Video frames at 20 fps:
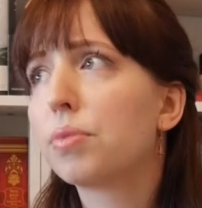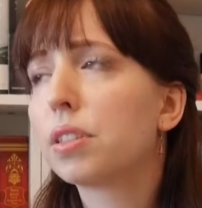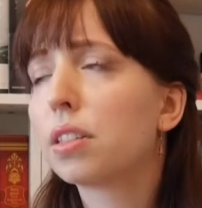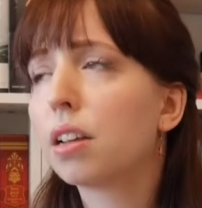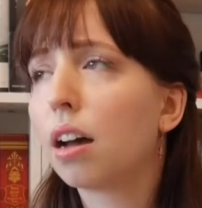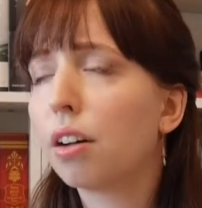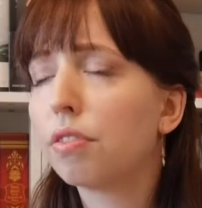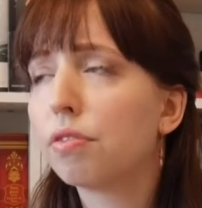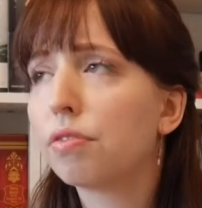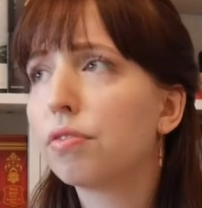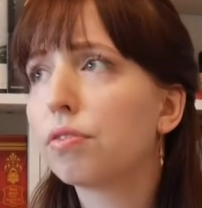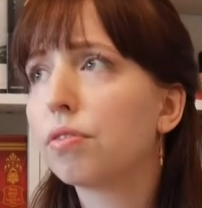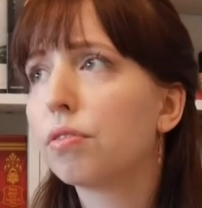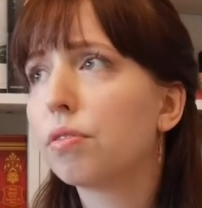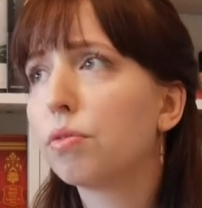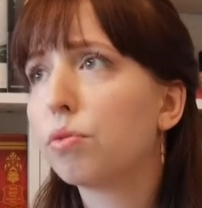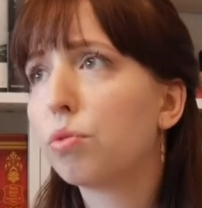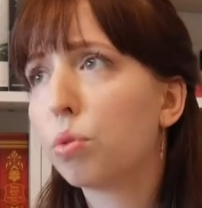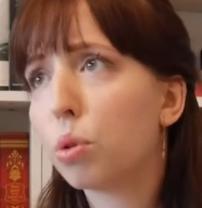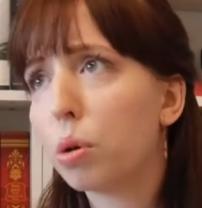tough
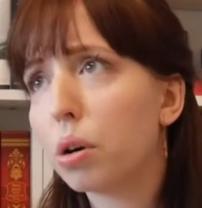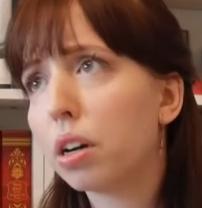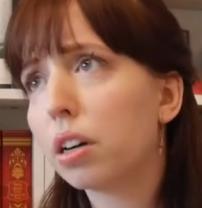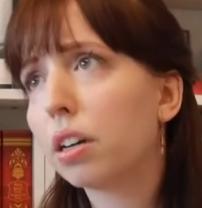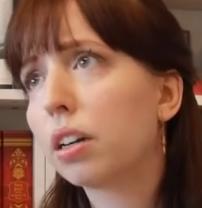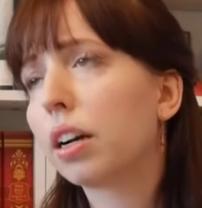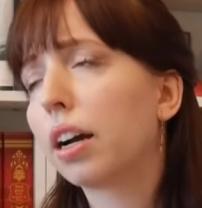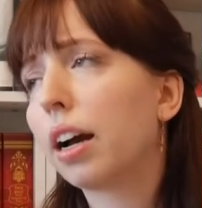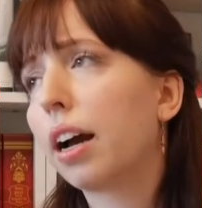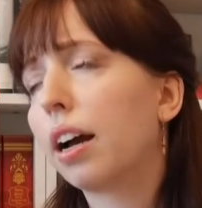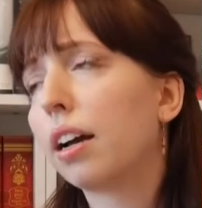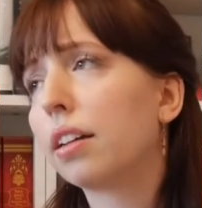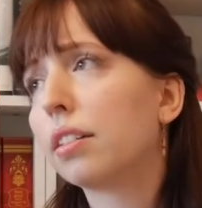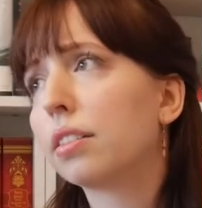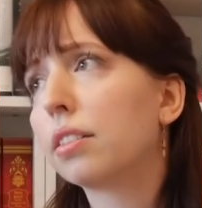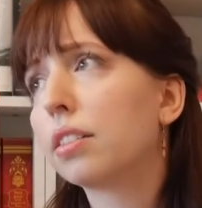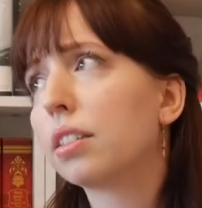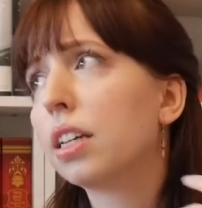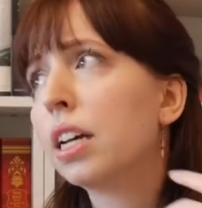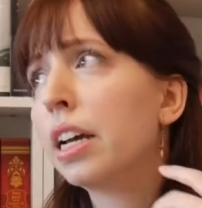work
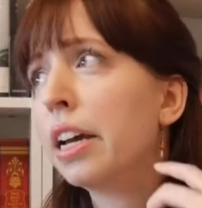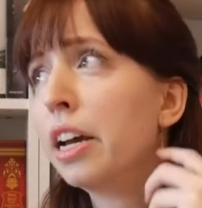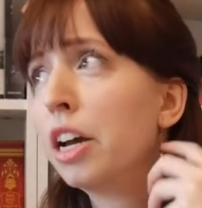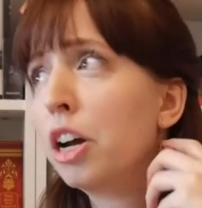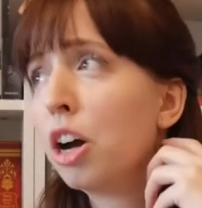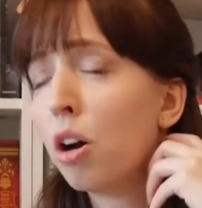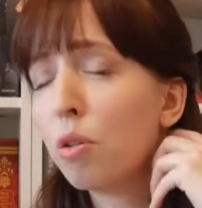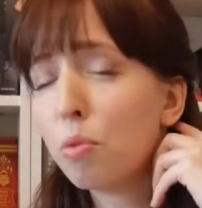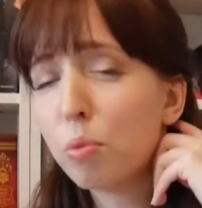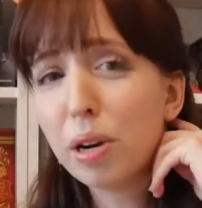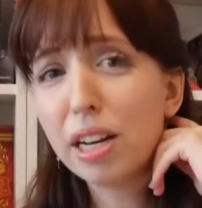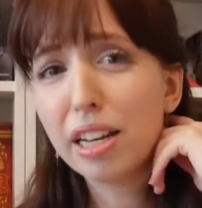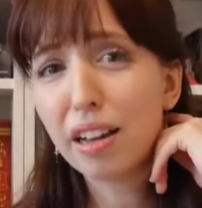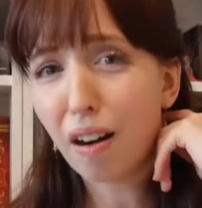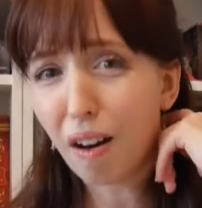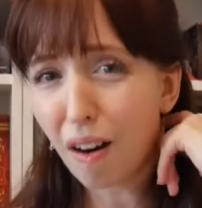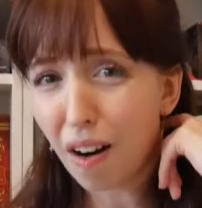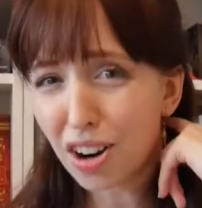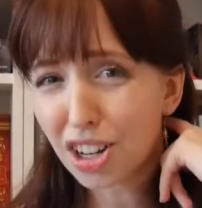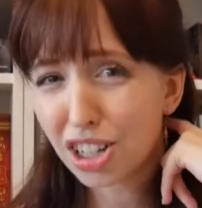and really
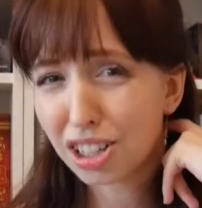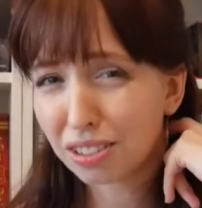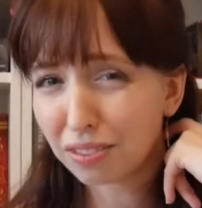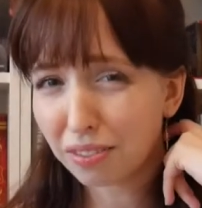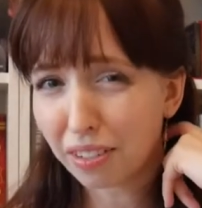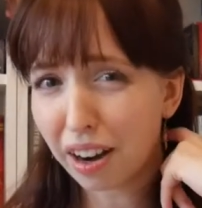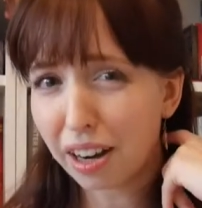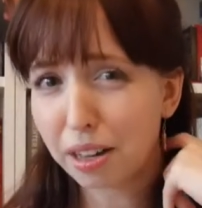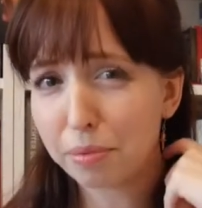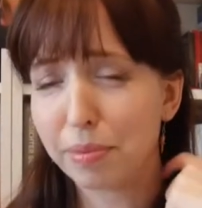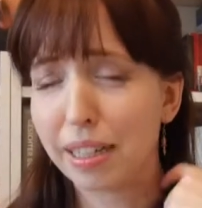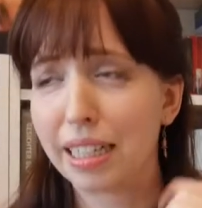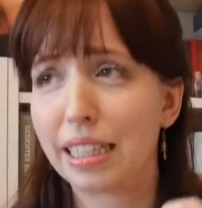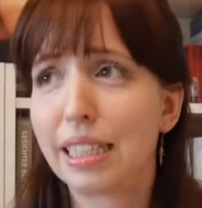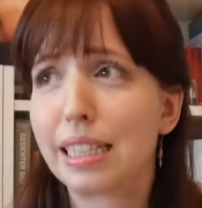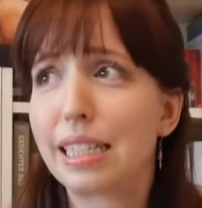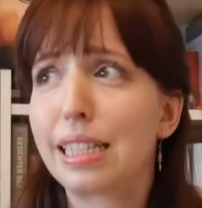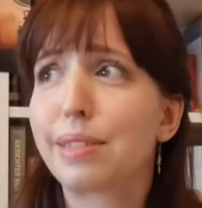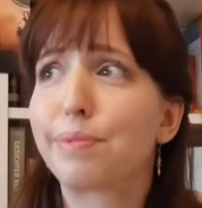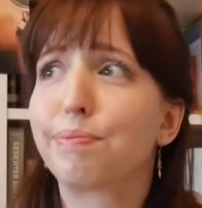harsh
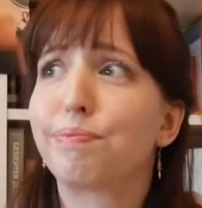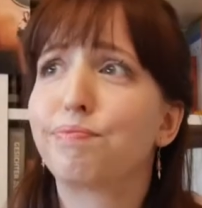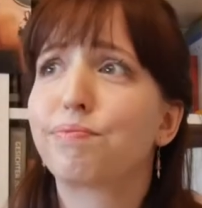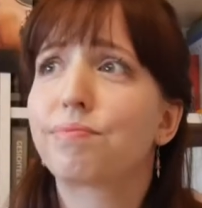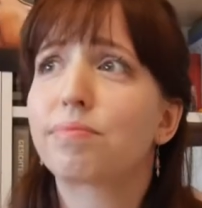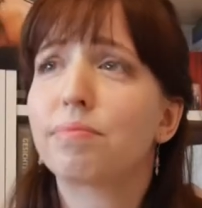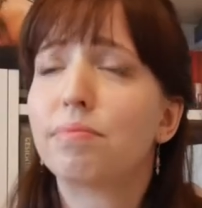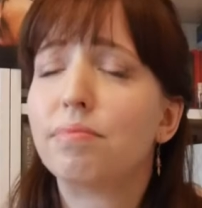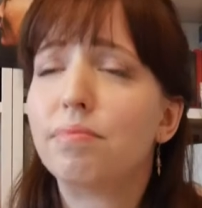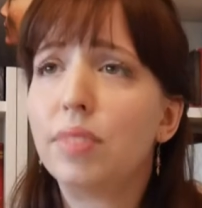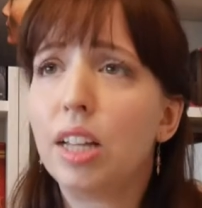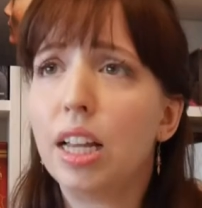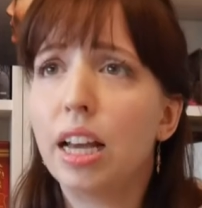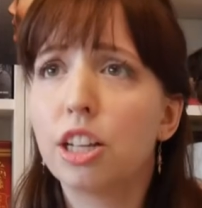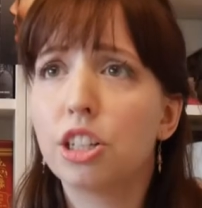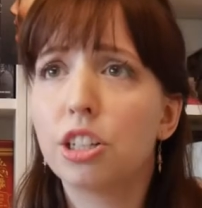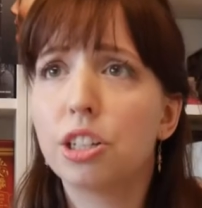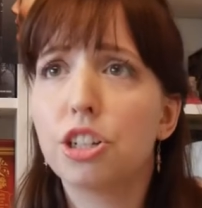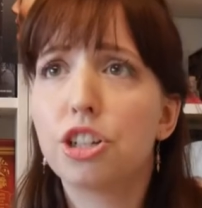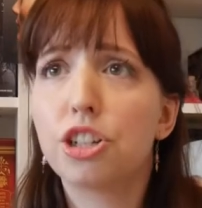environments.
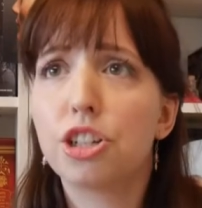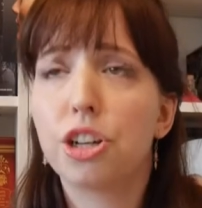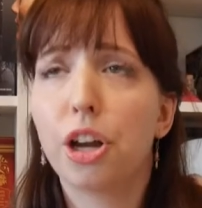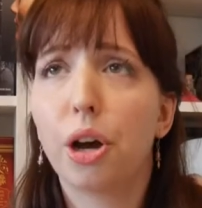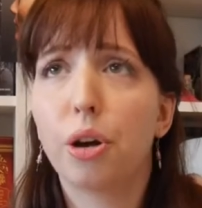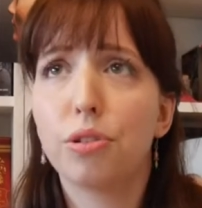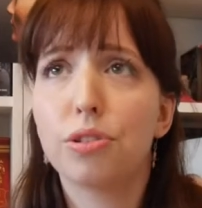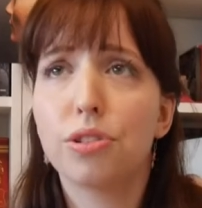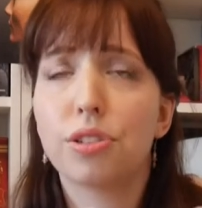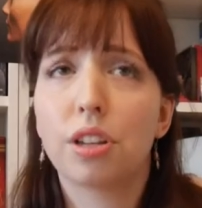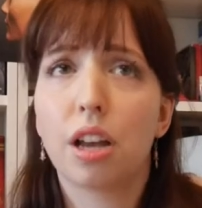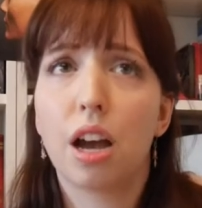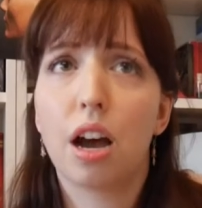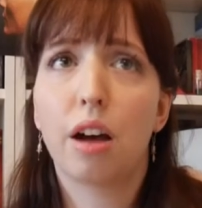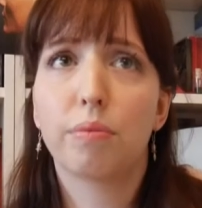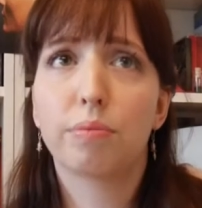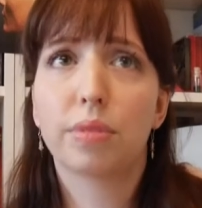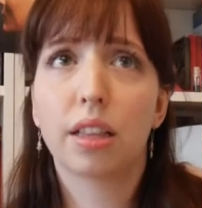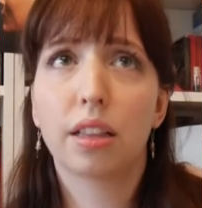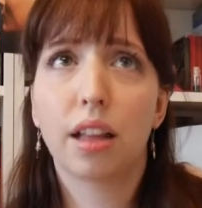And it shows
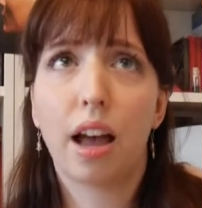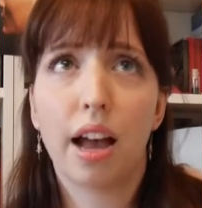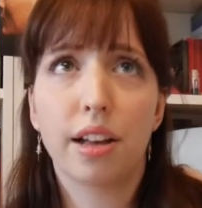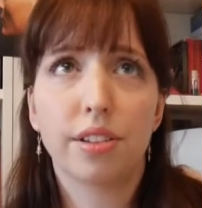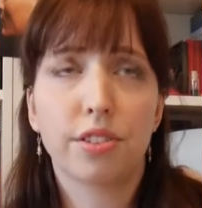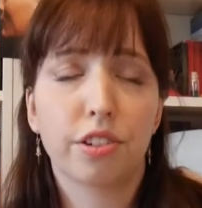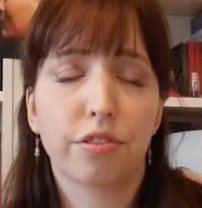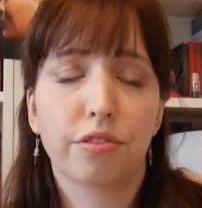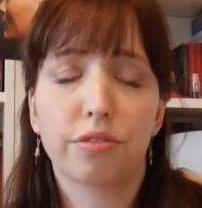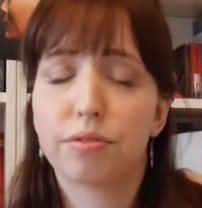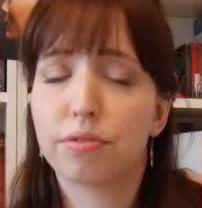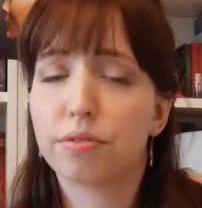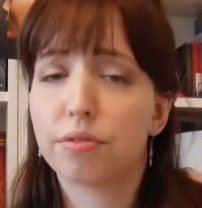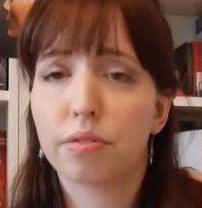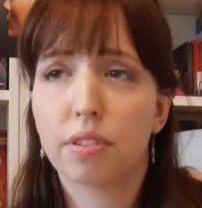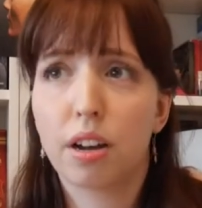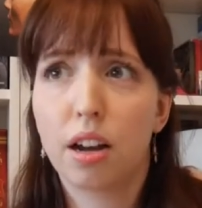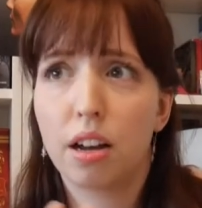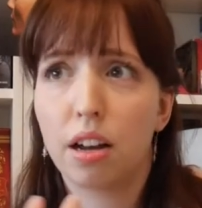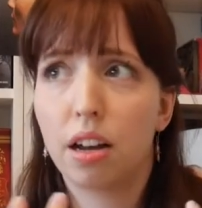the lives of
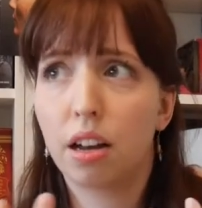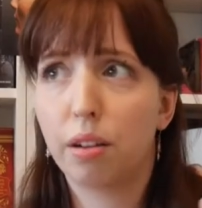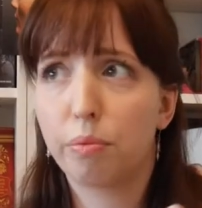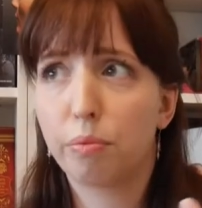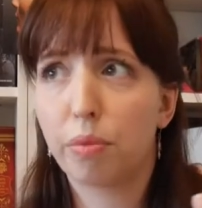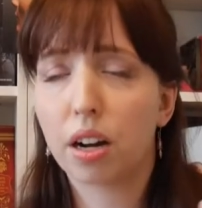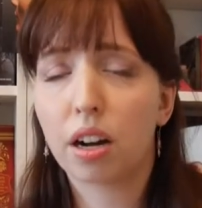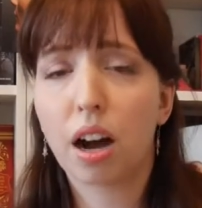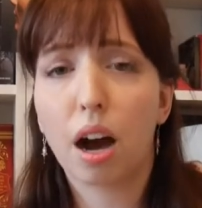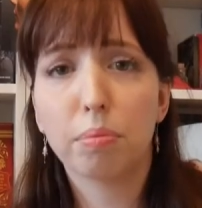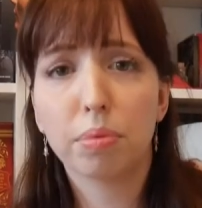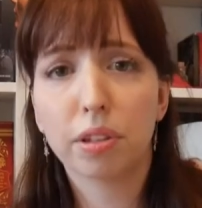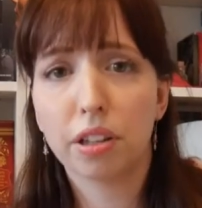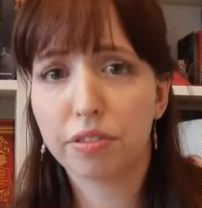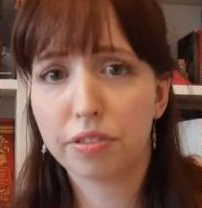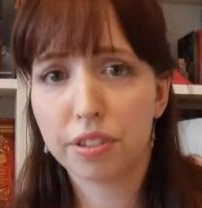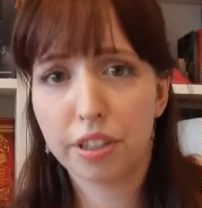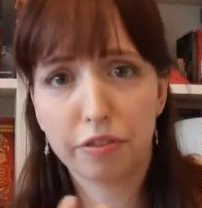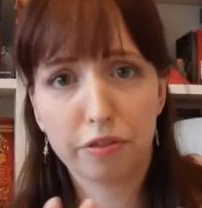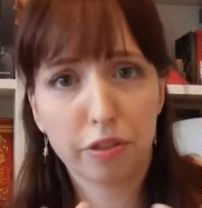a couple
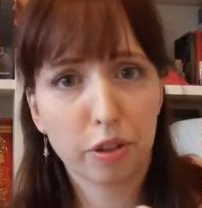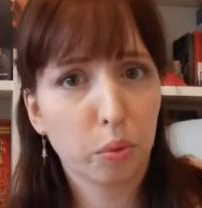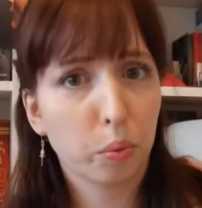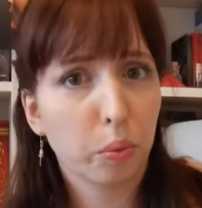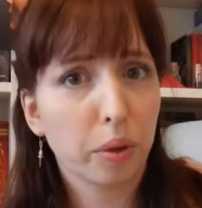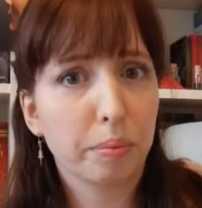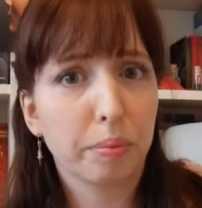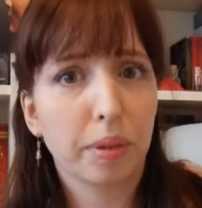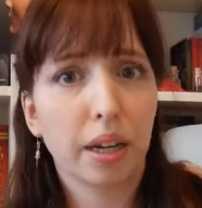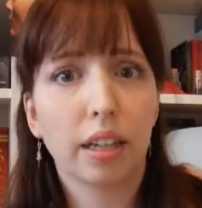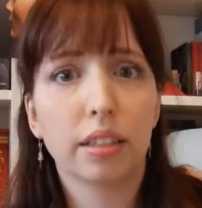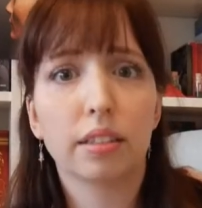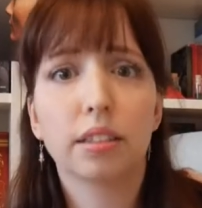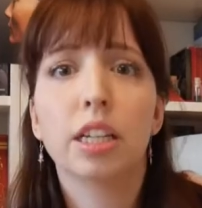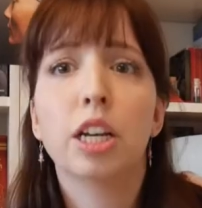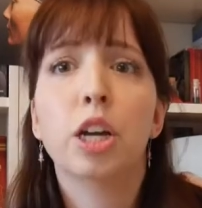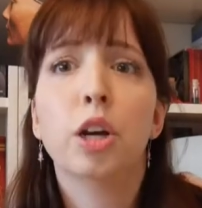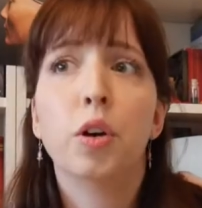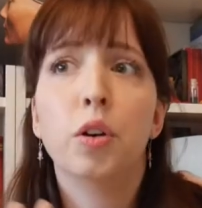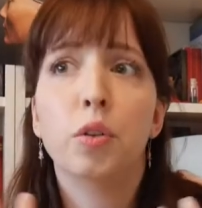of different
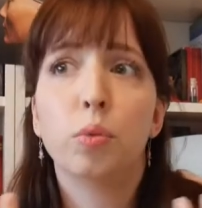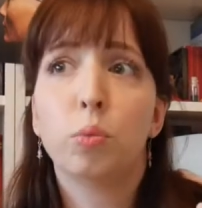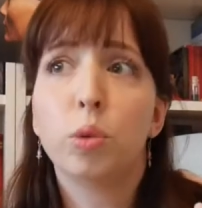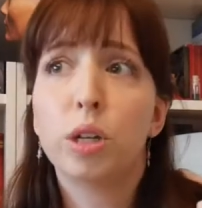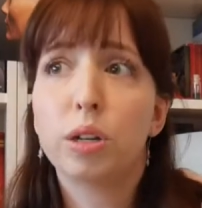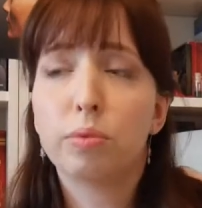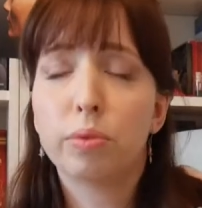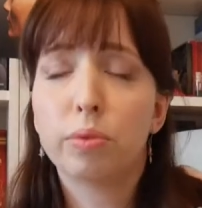women. We